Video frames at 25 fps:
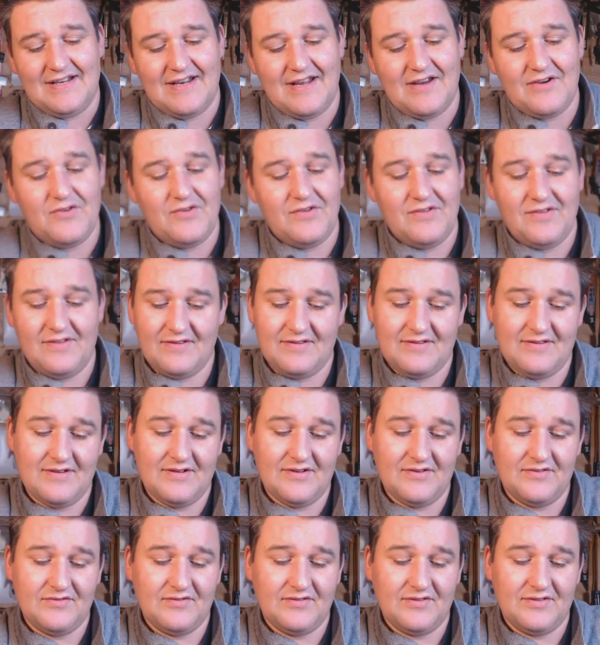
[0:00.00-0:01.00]
Now,
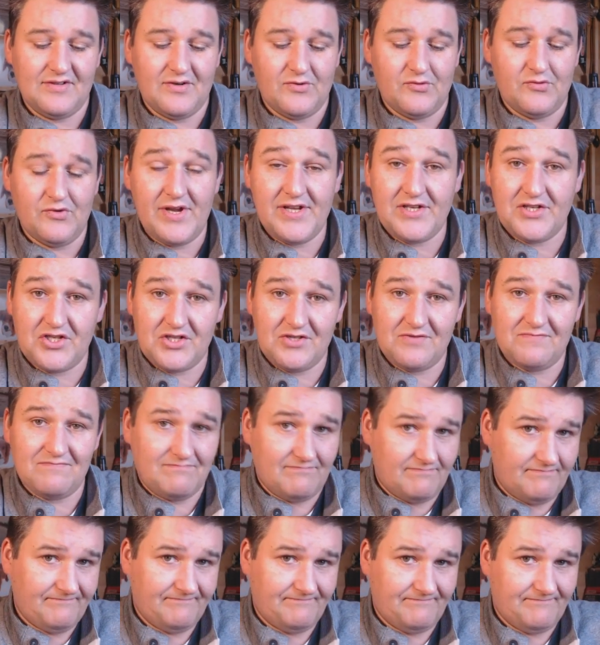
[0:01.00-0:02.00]
Rich
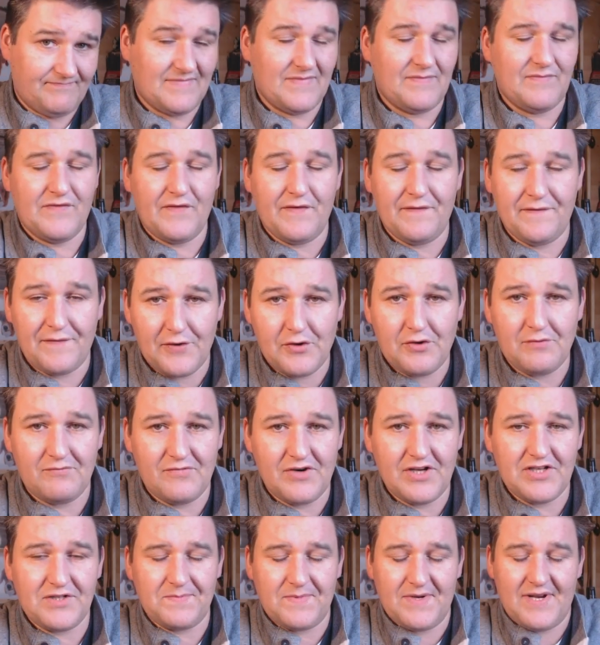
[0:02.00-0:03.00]

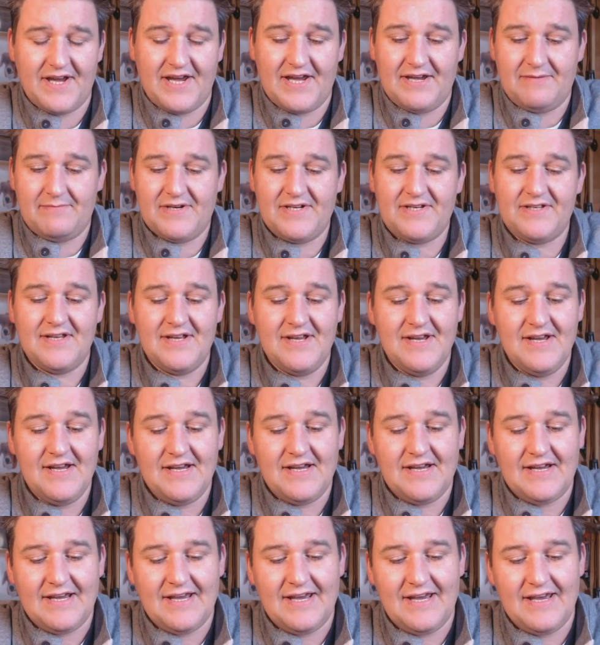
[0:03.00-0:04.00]
from Richman Hybrid,
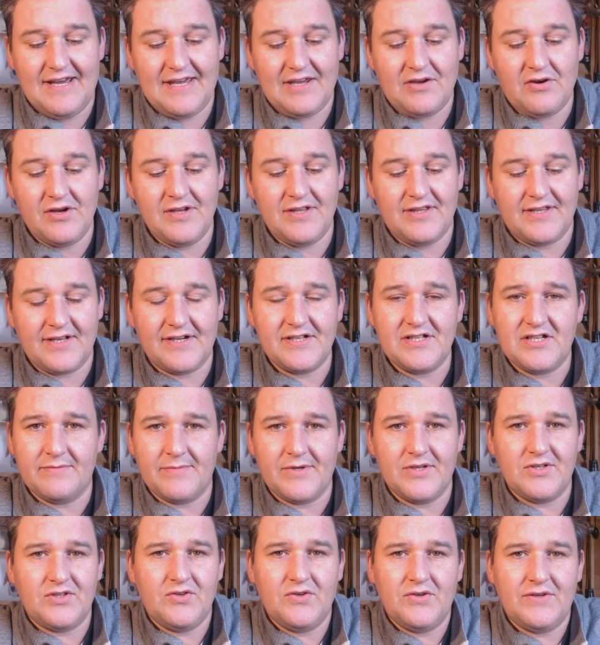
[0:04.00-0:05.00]
he got in touch
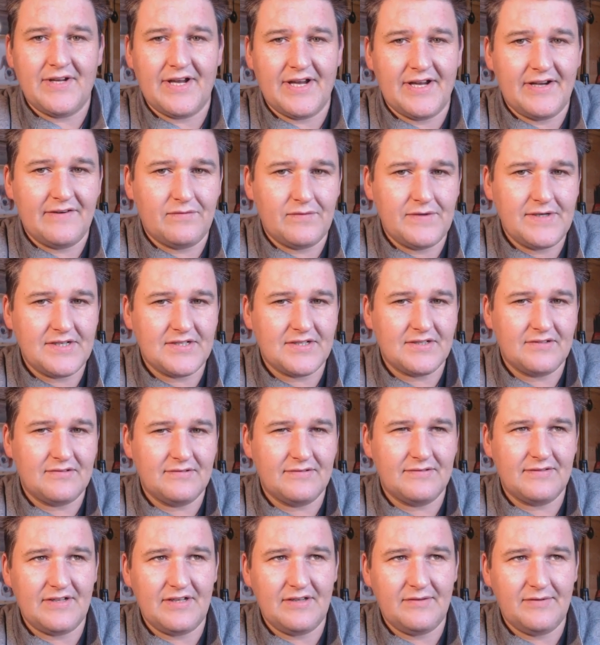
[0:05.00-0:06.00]
about 3
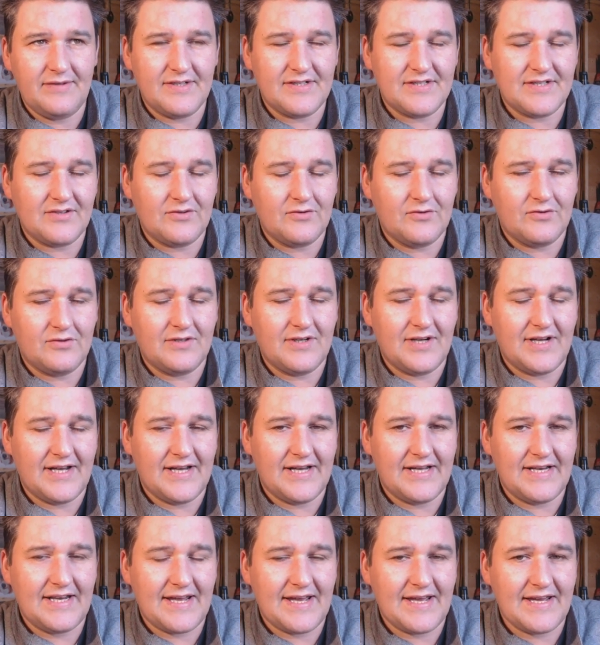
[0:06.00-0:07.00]
weeks ago,
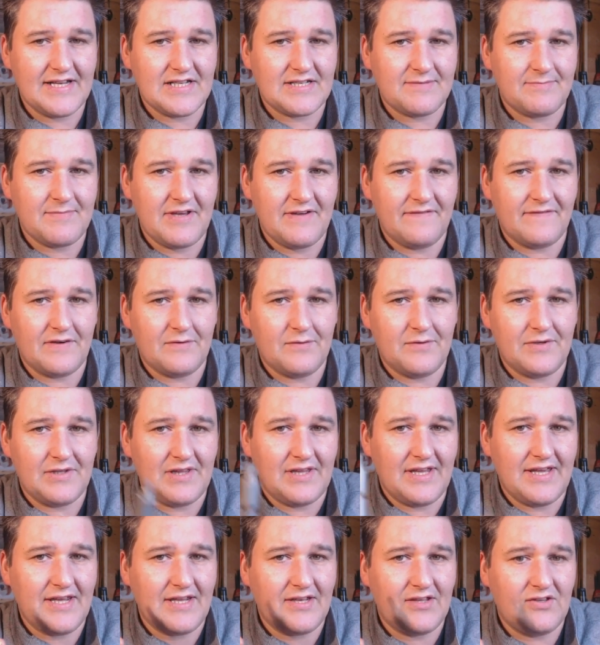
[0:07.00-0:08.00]
and asked me if I
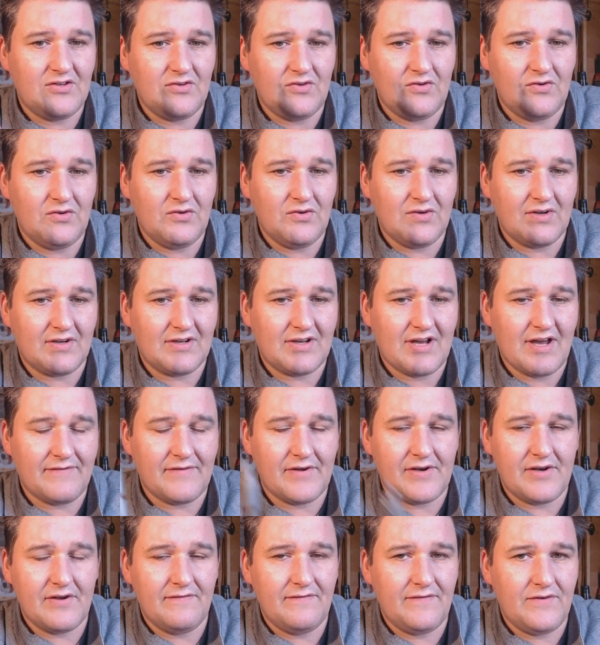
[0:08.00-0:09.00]
would like to
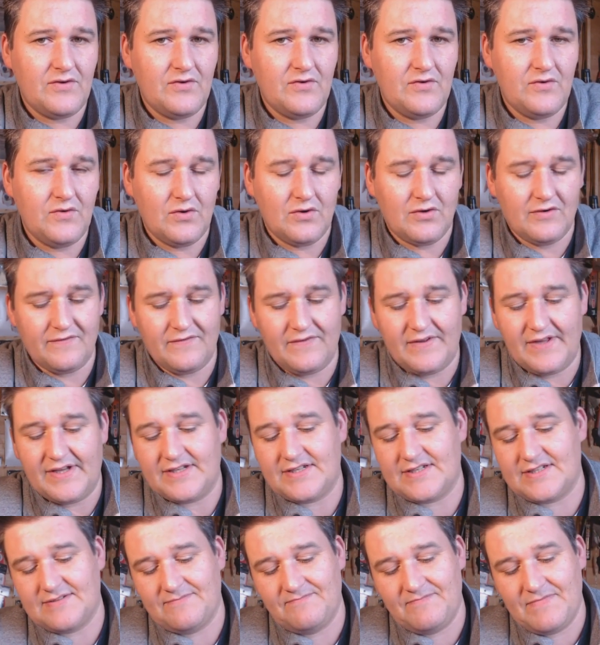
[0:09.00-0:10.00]
have a review of
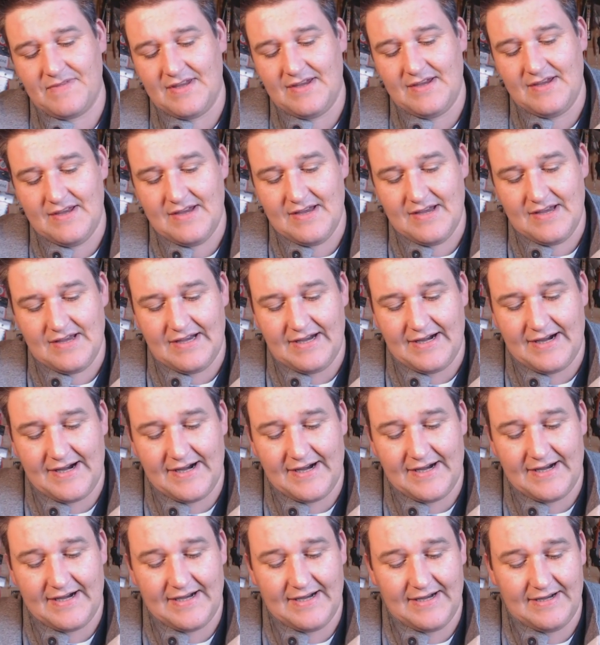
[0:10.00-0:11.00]
this,
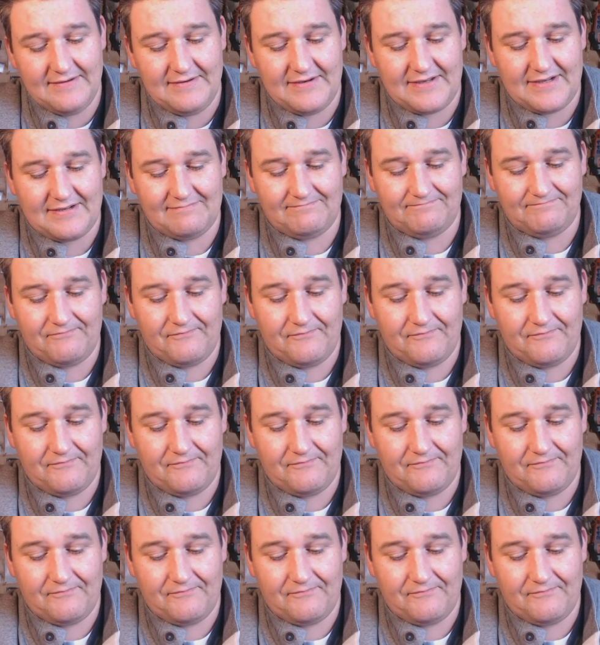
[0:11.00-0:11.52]
and